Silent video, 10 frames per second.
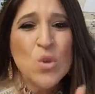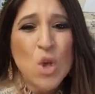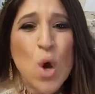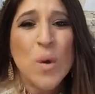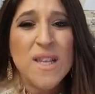
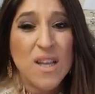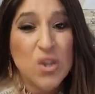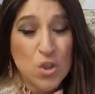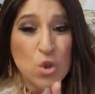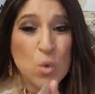knowing
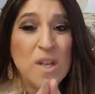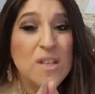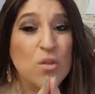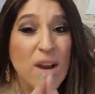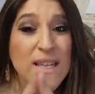that you're doing
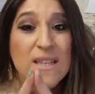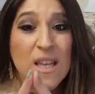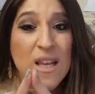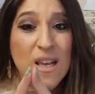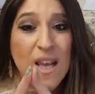the right
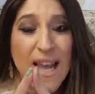thing.